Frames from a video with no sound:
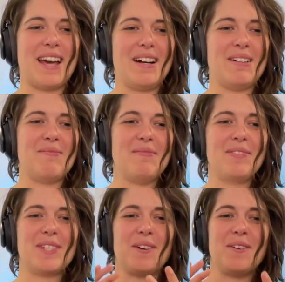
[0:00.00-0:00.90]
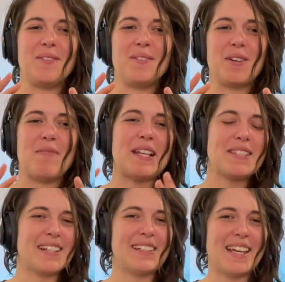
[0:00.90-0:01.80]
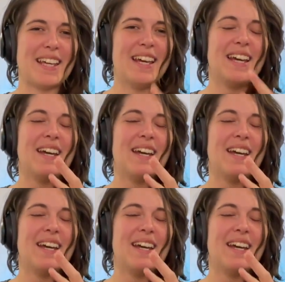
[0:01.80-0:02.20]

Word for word: Um, so, so basically,